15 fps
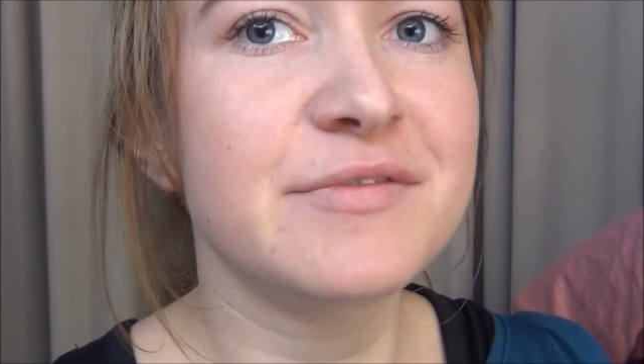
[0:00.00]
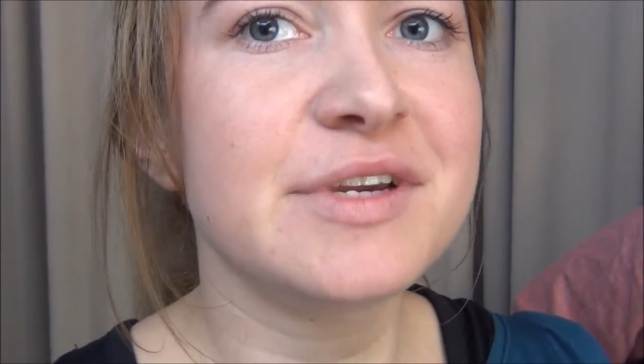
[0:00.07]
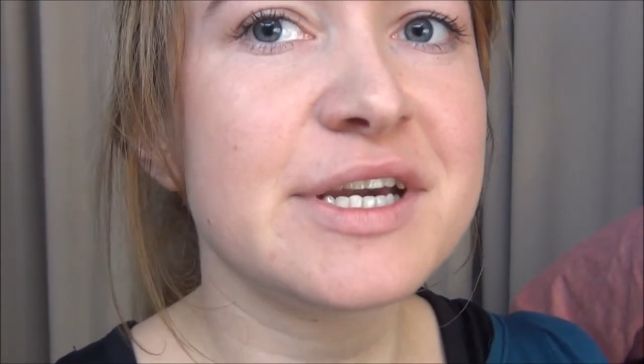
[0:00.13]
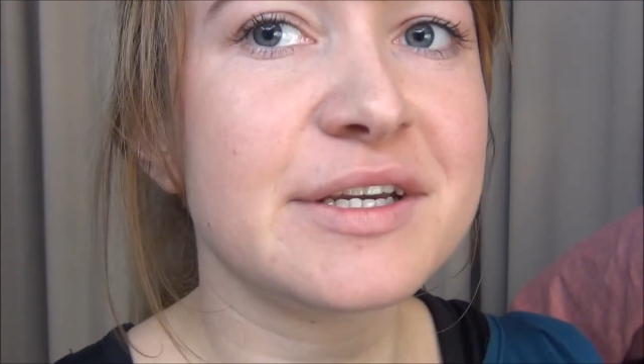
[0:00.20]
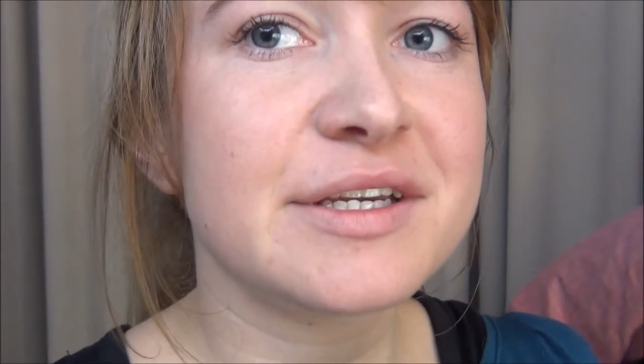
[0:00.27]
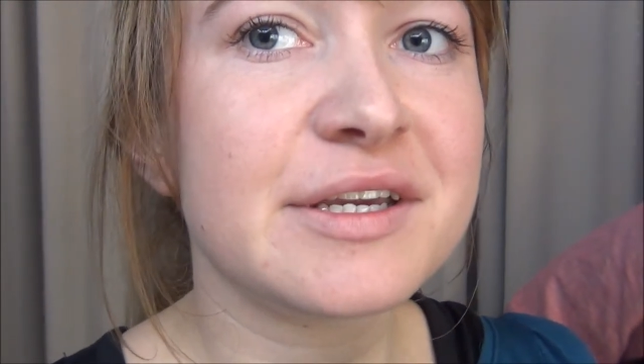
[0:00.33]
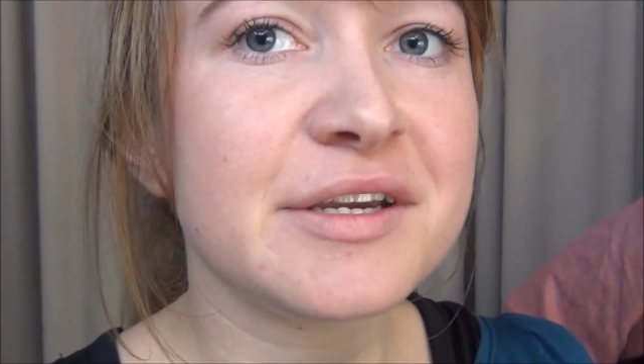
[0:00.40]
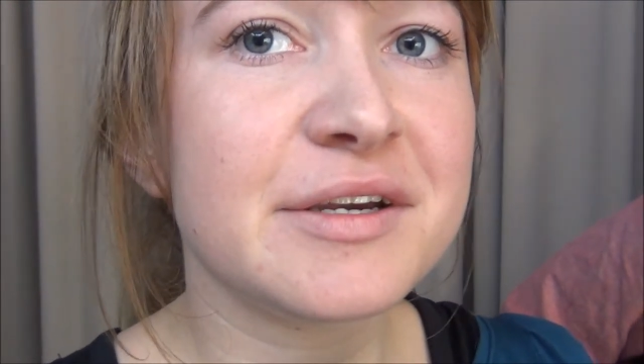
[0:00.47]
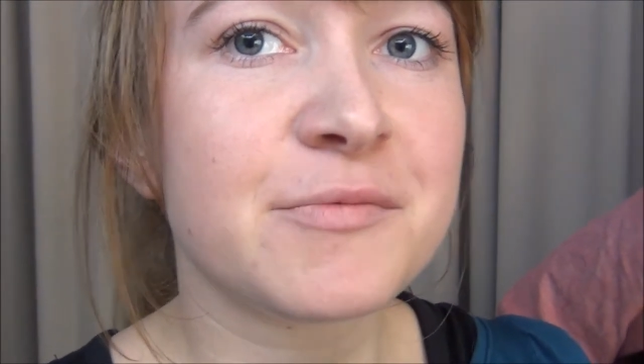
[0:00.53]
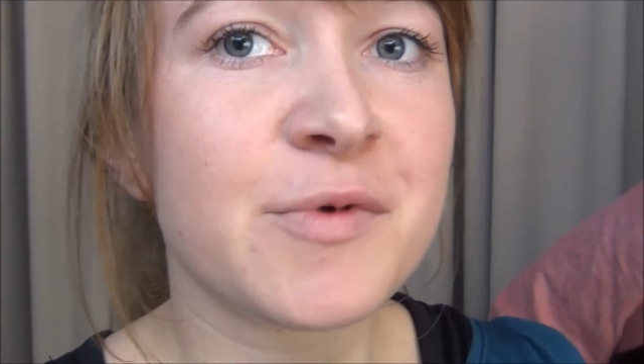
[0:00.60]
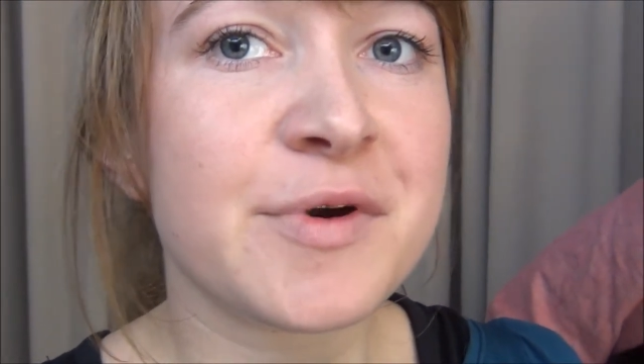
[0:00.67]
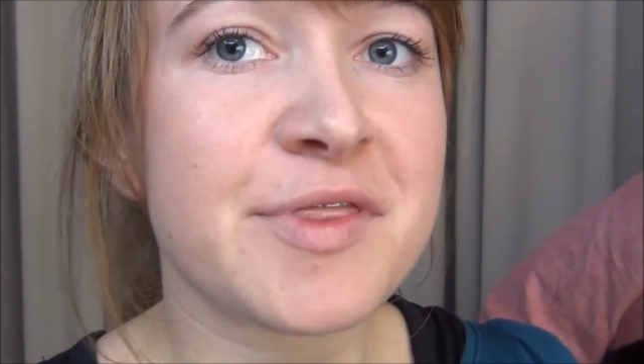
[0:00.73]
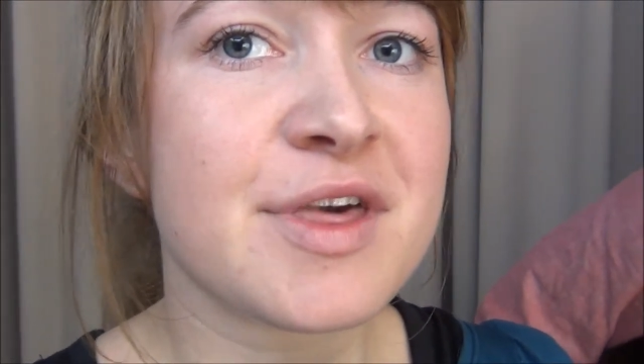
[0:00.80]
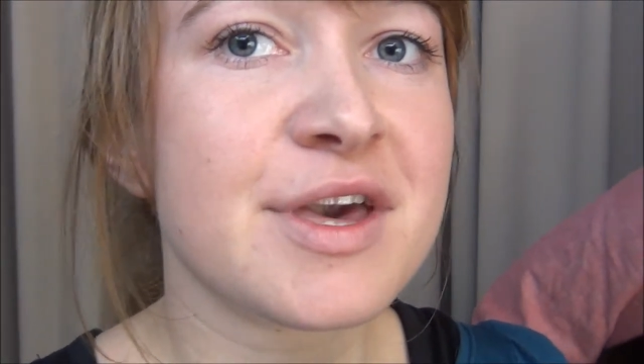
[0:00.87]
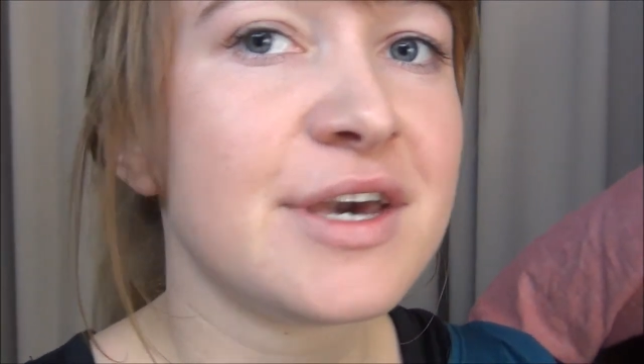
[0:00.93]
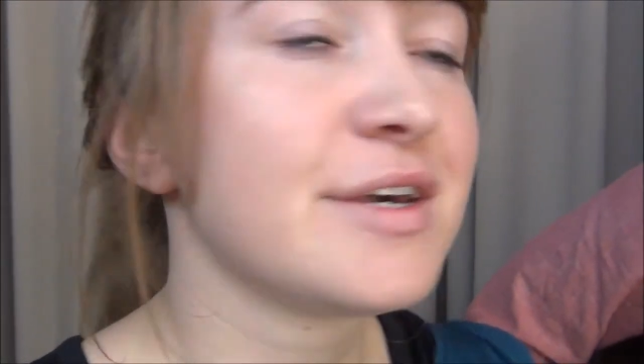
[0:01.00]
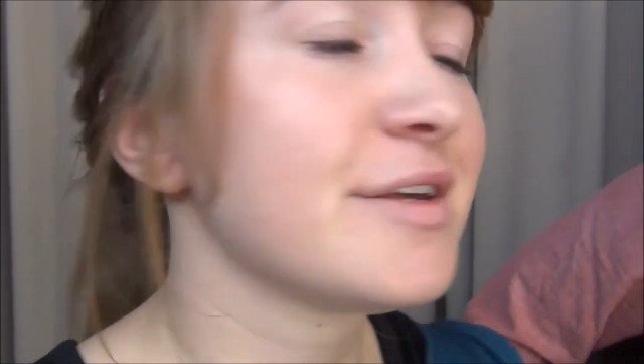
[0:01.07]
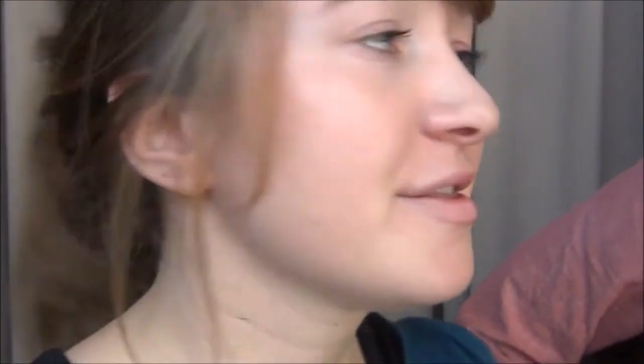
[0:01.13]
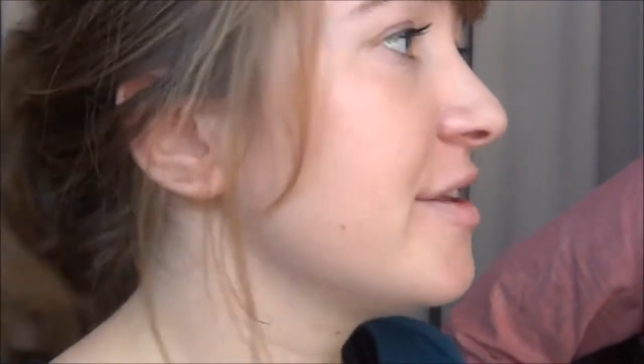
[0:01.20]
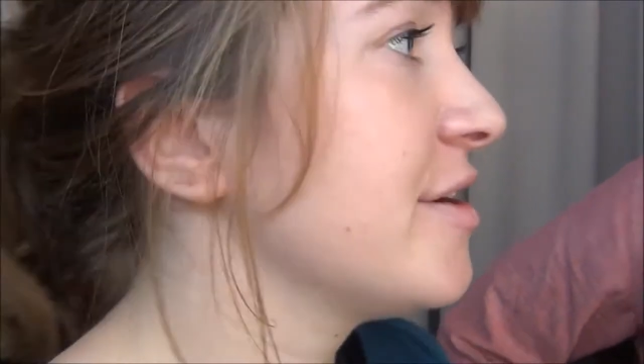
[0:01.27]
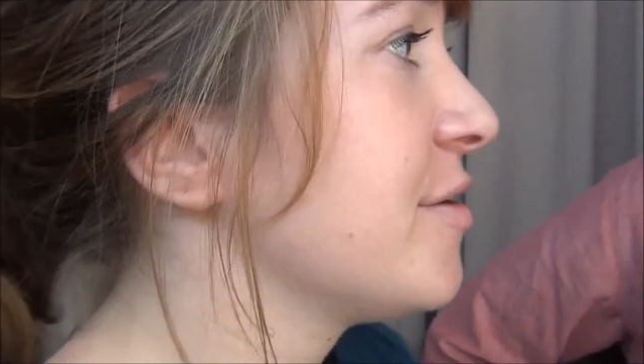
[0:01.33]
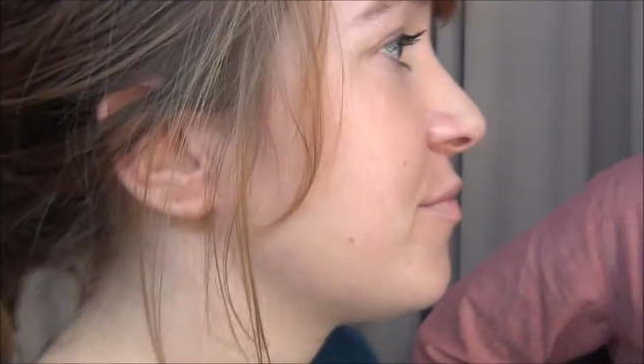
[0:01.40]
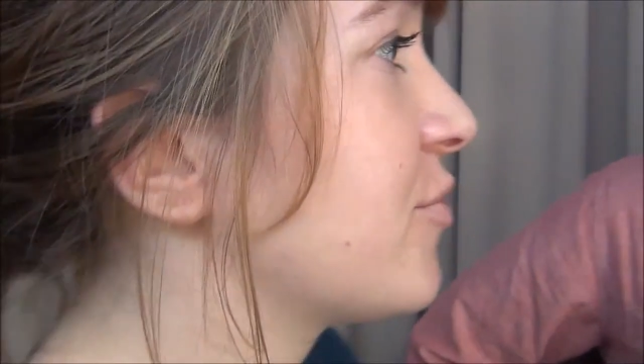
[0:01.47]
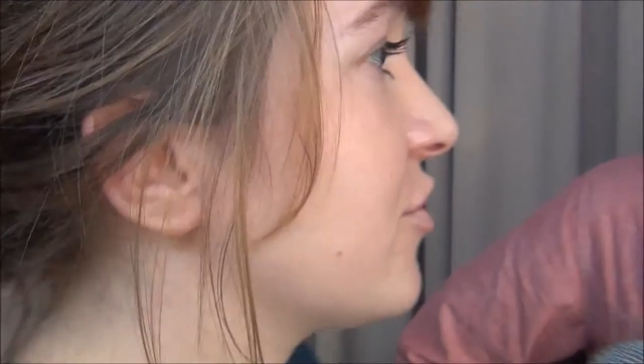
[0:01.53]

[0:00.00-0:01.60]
We are here with the